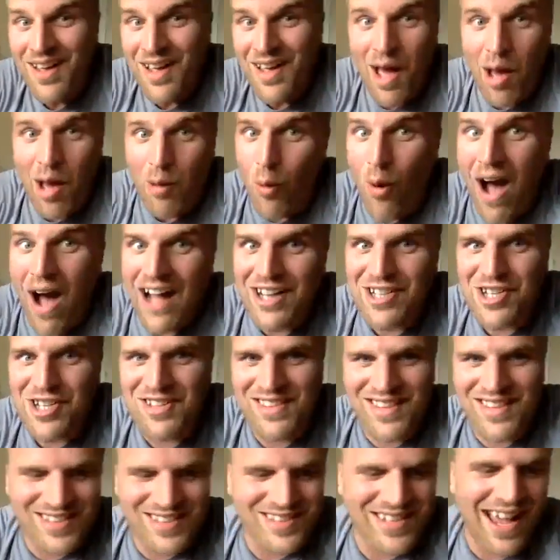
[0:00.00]
I'm watching
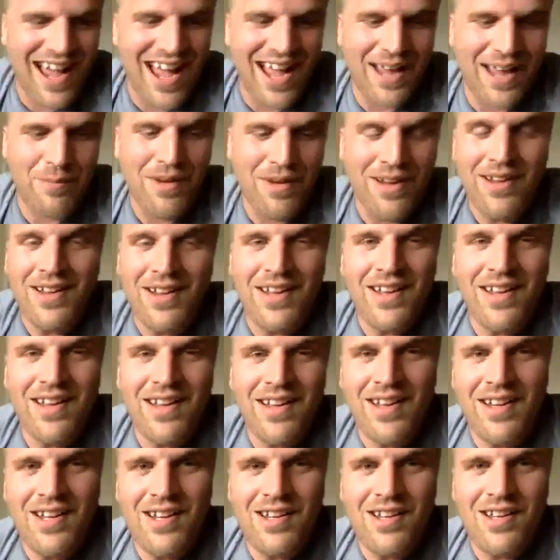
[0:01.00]
this time.
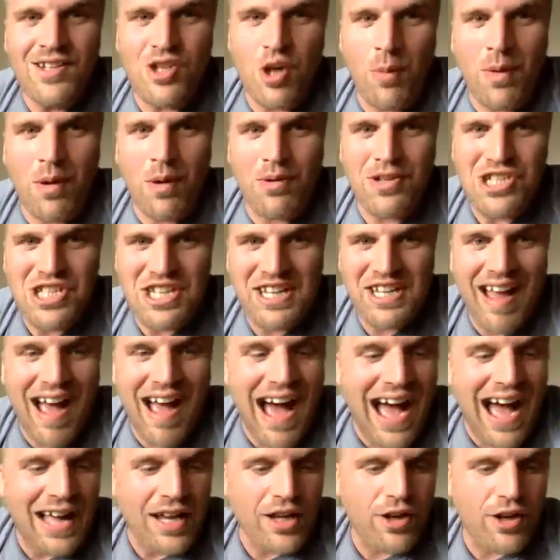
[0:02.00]
Show me what you
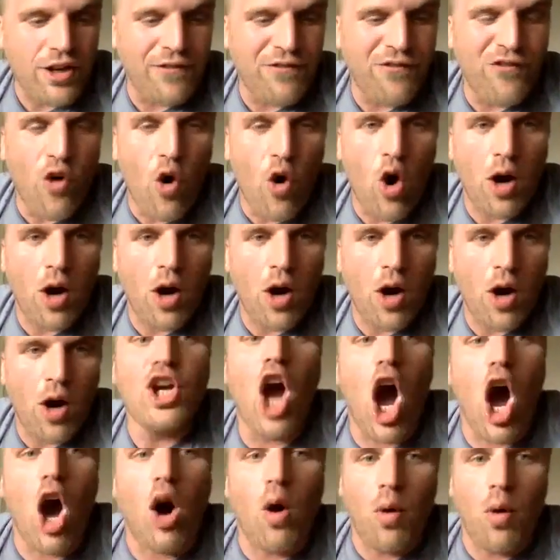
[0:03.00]
got. Good form.
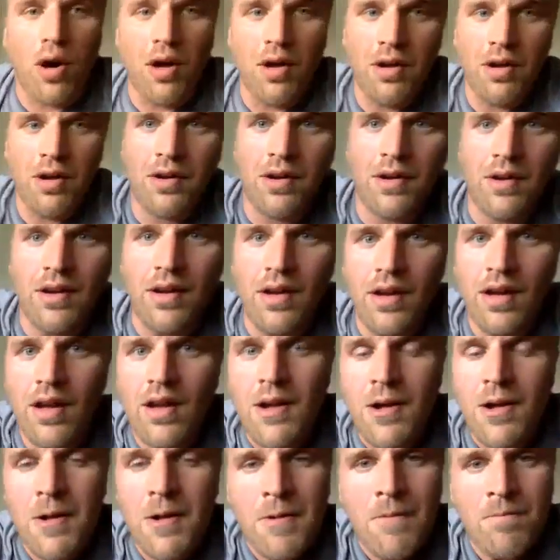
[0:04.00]
Go.
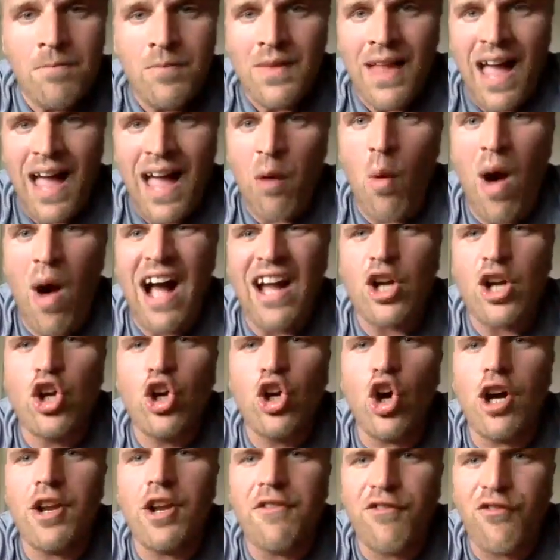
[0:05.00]
I want
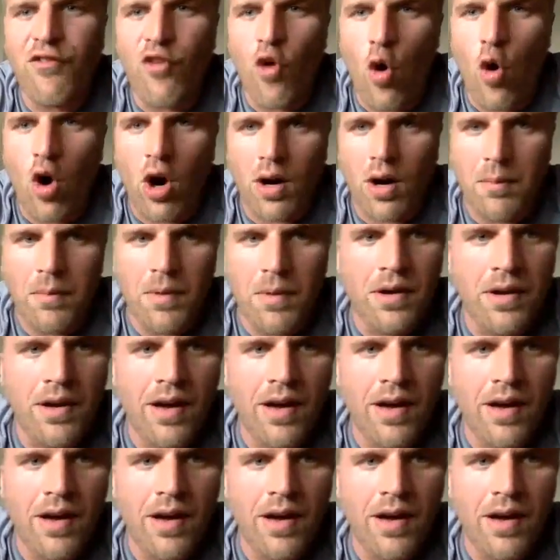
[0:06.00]
good form.